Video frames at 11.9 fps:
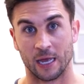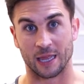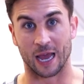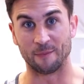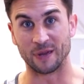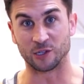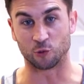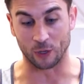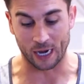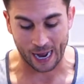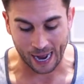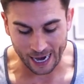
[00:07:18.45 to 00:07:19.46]
That means when
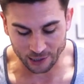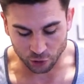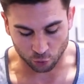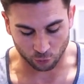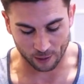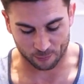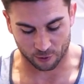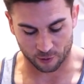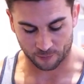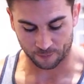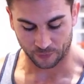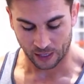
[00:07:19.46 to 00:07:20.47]
I
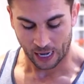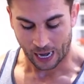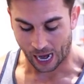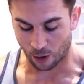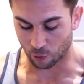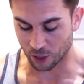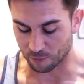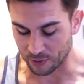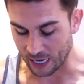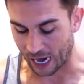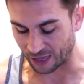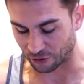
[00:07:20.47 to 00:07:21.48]
dribble, I want to
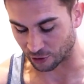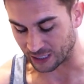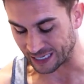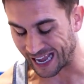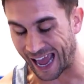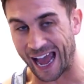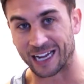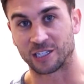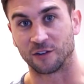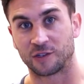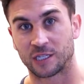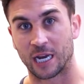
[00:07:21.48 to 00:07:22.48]
be either in the act
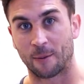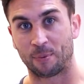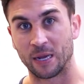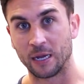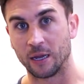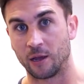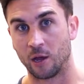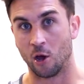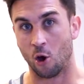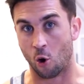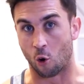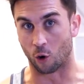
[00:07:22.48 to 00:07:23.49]
of stepping
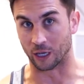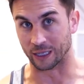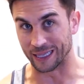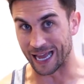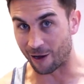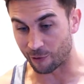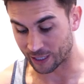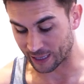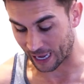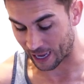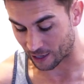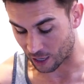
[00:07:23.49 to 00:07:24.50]
or allowing
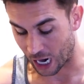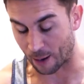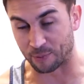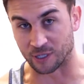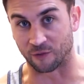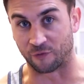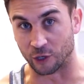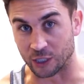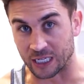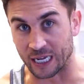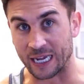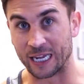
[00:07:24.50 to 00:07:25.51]
that opposite foot
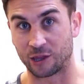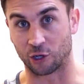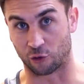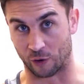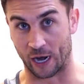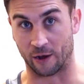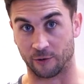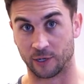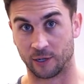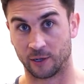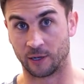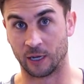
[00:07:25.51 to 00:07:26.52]
to hit the ground.
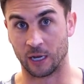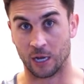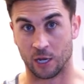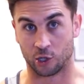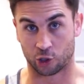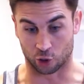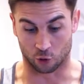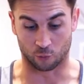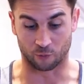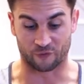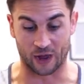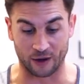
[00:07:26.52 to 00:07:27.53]
So
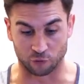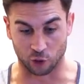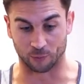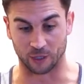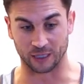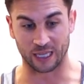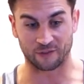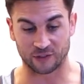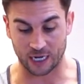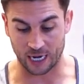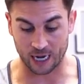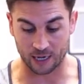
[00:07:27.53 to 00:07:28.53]
if I have dribble in left
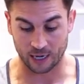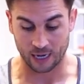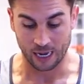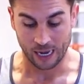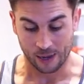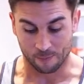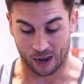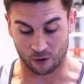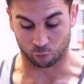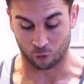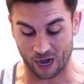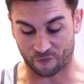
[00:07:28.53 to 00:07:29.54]
hand, my
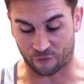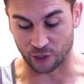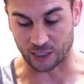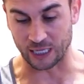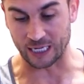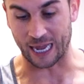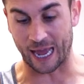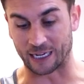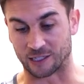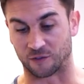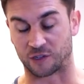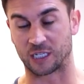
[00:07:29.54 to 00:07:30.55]
right foot is in the
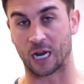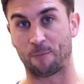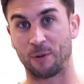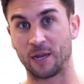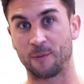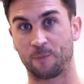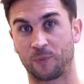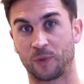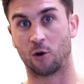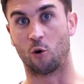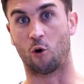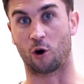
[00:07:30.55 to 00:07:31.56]
act of stepping
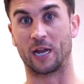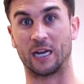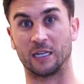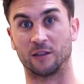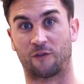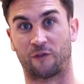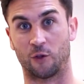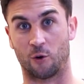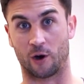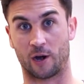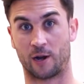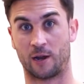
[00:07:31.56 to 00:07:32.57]
or hitting the floor.
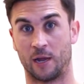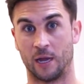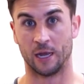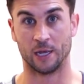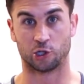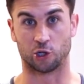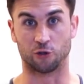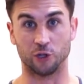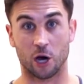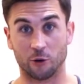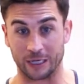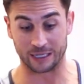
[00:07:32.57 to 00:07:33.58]
So you'll
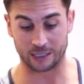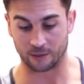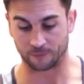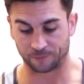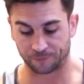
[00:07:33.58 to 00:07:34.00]
notice